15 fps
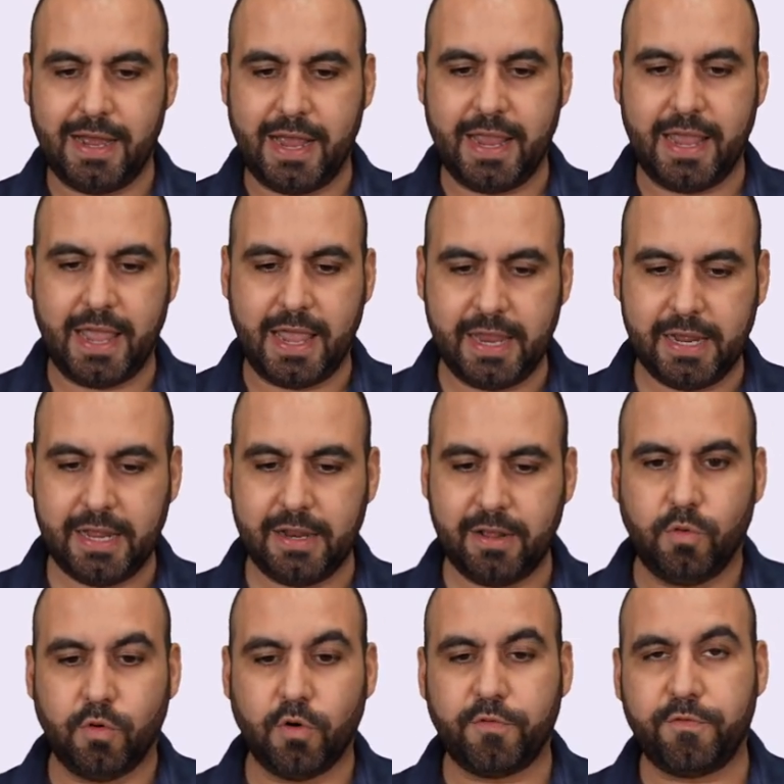I hate it,
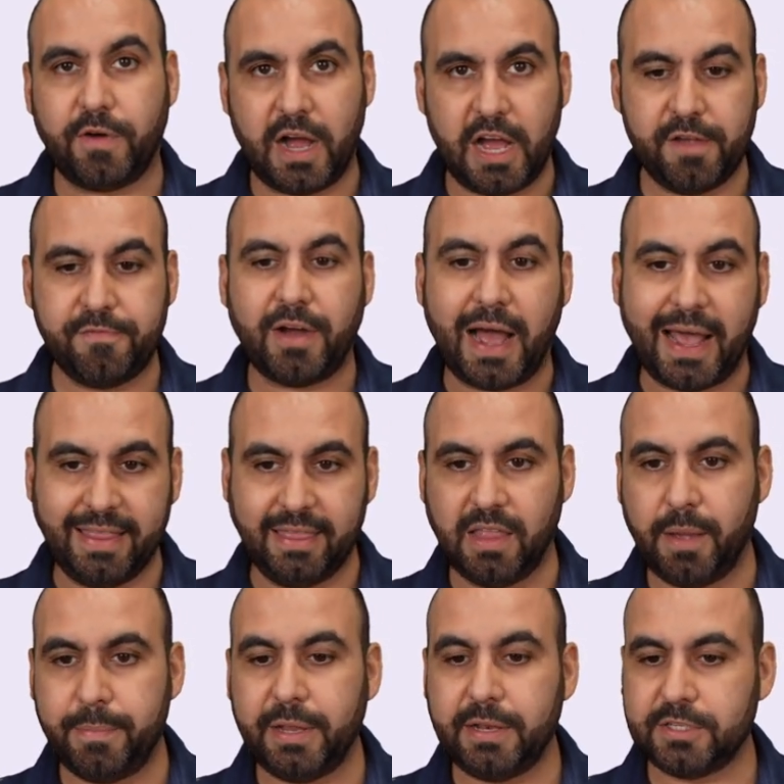or 5, I
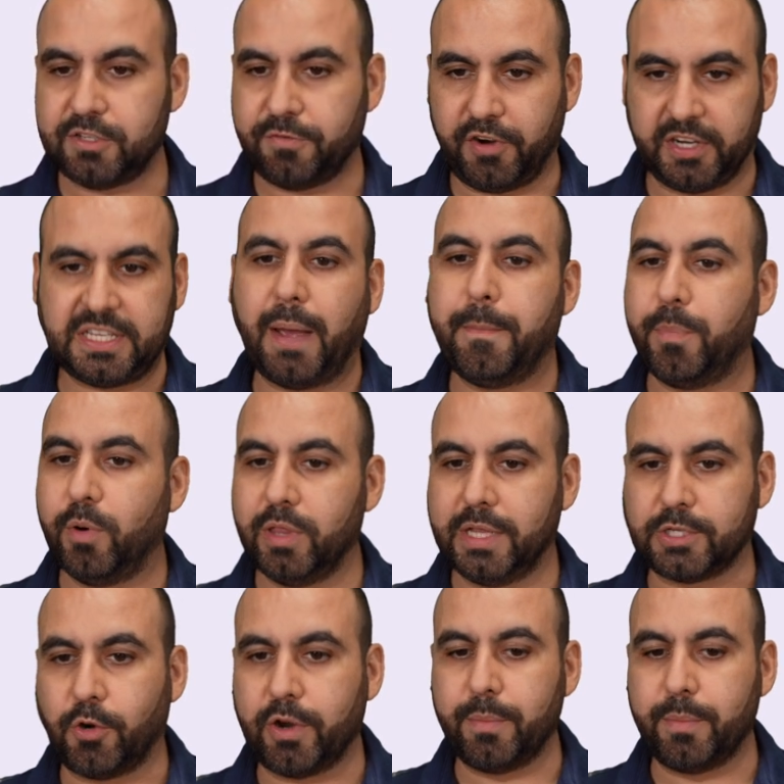love it. So for example, let's go ahead